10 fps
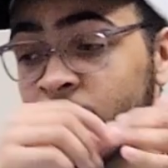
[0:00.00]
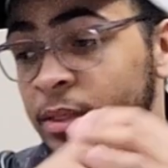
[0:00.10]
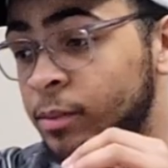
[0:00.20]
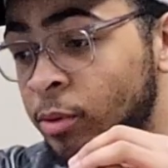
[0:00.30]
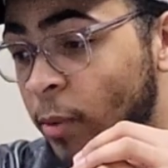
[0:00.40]

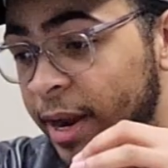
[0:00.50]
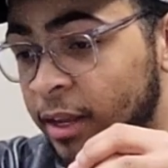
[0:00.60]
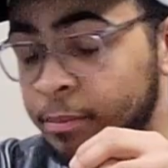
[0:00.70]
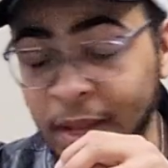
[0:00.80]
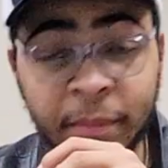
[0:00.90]

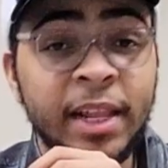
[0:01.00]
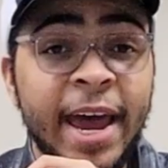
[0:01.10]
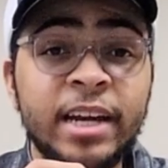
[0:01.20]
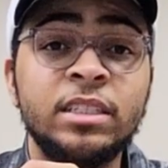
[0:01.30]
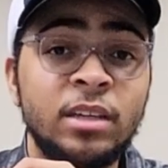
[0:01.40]
Poetic. I'm
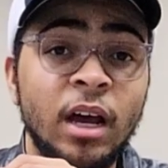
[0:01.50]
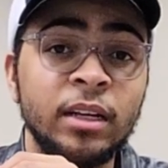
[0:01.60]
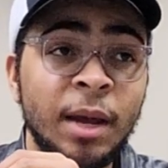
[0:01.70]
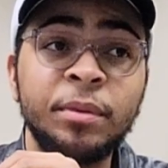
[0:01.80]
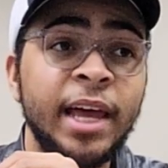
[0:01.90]
glad he's done.
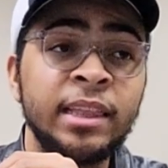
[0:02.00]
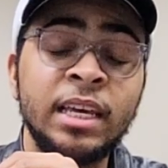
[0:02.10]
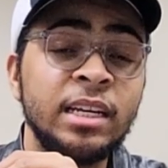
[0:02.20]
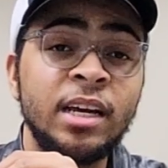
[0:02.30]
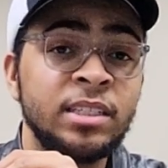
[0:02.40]
I'm glad that
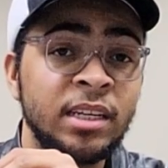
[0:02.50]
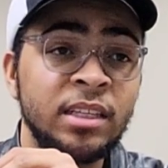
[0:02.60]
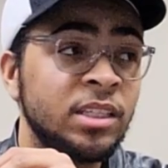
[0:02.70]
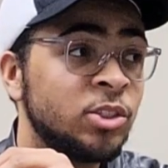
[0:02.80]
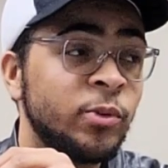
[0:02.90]
he doesn't
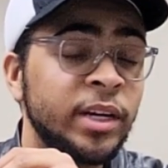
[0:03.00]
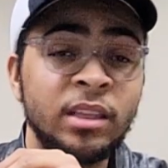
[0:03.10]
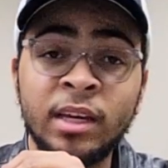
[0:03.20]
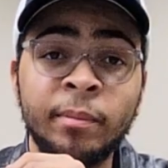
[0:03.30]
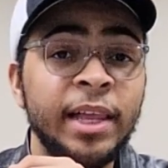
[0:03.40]
get to do
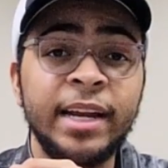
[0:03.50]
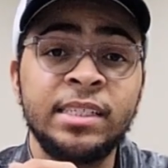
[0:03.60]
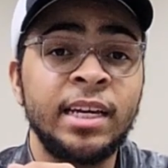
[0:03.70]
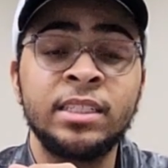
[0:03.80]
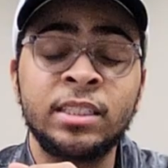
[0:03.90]
anything. I'm glad he's
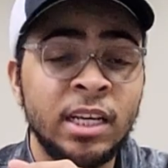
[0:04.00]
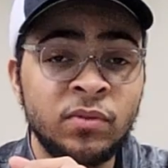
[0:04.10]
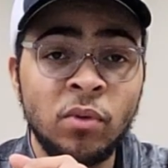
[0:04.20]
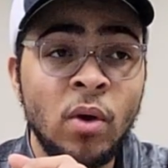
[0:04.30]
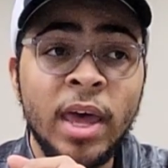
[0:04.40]
not
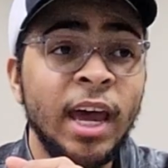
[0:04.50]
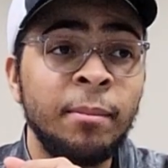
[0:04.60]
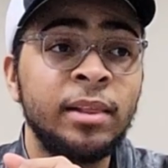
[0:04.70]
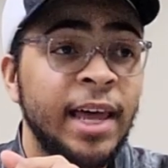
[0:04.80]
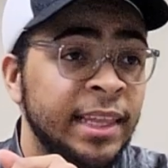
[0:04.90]
successful.
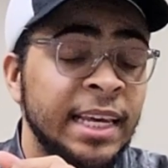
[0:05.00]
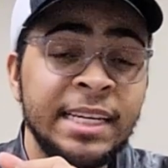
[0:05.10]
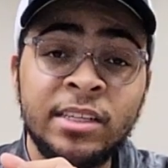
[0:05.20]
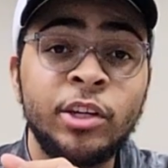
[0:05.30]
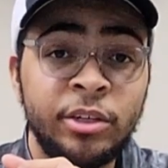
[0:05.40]
I'm glad that
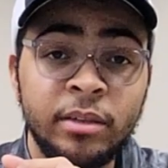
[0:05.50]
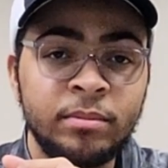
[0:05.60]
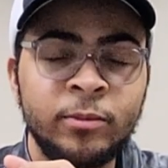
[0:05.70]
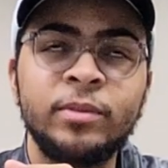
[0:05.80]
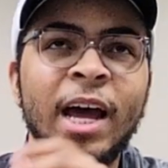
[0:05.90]
he's
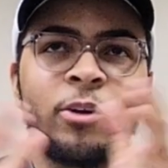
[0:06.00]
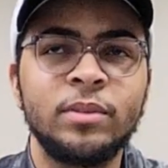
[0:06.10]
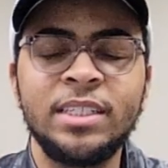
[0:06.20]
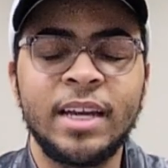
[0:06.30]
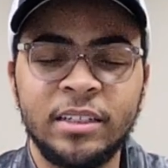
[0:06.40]

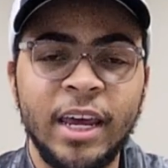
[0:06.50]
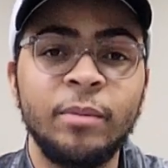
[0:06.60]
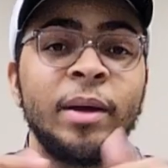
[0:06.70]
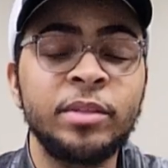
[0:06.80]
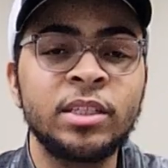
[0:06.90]
he's not dead,
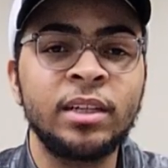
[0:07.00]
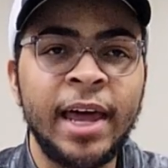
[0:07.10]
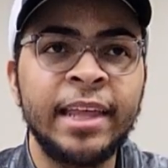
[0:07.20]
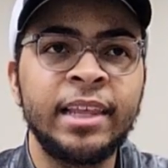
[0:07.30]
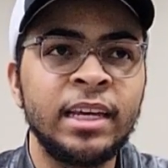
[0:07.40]
but I'm just
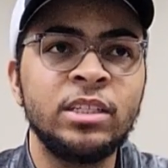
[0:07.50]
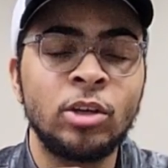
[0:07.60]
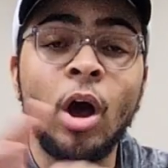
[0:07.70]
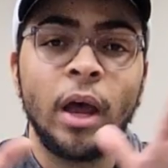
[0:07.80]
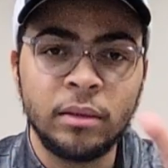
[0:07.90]
glad that he's
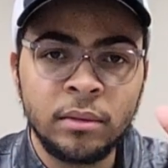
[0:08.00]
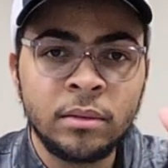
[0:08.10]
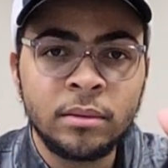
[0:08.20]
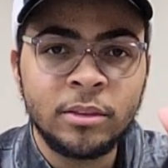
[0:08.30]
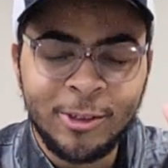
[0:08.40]
gone.
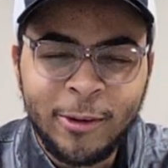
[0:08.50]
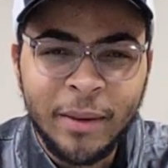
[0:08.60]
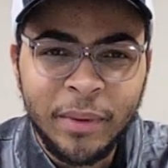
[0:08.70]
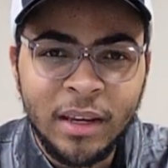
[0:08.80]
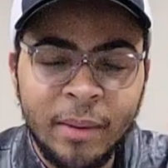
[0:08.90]
You know what I
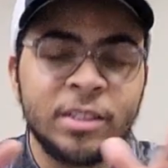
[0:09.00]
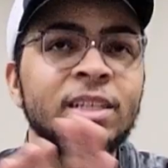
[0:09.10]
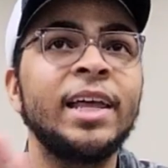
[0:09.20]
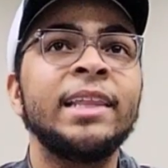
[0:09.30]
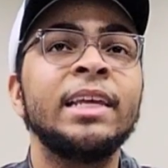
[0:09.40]
mean? I'm just
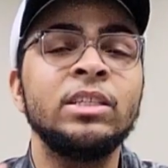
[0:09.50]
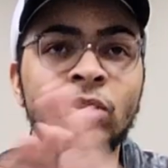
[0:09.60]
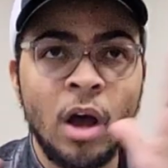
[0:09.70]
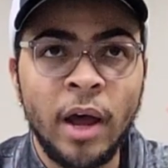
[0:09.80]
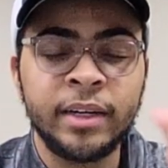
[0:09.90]
glad that he's
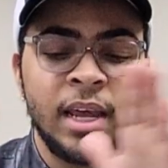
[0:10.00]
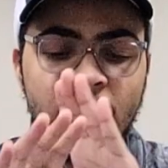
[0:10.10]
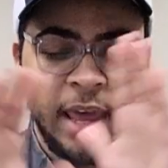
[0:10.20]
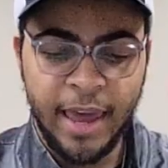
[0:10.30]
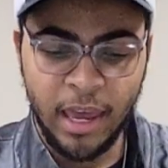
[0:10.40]
gone
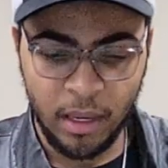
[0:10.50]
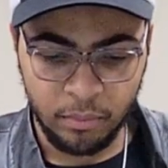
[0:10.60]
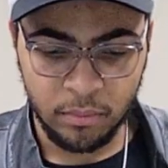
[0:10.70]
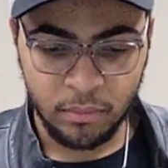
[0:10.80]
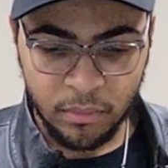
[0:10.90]

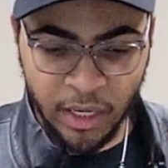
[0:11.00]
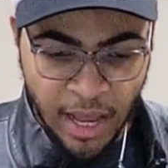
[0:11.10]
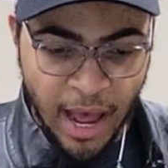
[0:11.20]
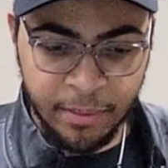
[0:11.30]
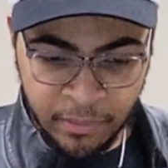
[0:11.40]
and
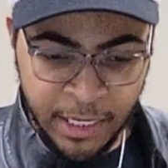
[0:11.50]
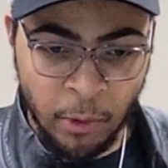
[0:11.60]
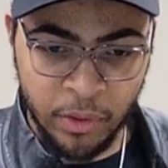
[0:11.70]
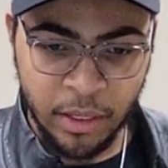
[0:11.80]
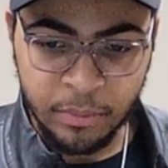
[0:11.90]
God dealt
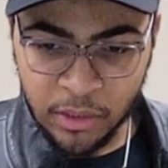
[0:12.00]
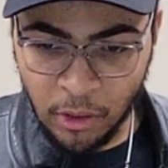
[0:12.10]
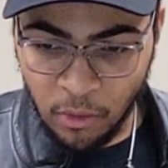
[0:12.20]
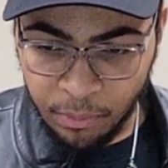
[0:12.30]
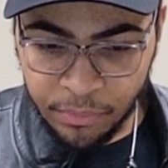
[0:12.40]
with him.
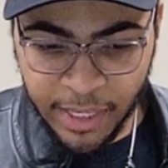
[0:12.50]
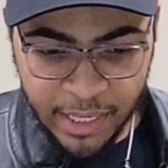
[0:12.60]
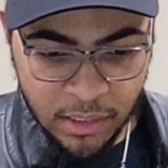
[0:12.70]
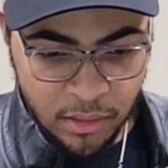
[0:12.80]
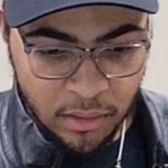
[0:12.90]
So
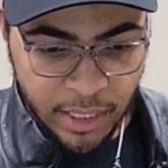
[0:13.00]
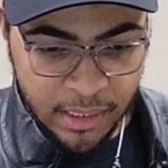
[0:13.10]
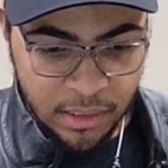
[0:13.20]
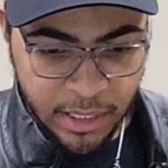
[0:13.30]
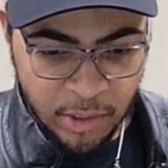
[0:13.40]
that's
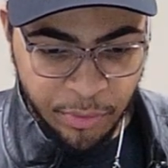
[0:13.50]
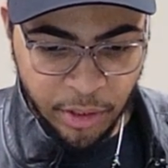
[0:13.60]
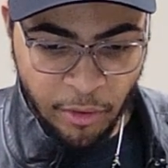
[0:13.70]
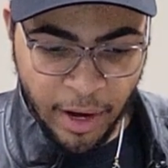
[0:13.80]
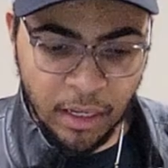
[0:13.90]
pretty
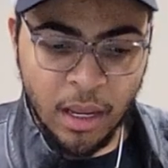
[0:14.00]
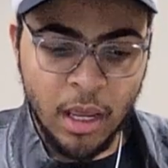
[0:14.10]
great.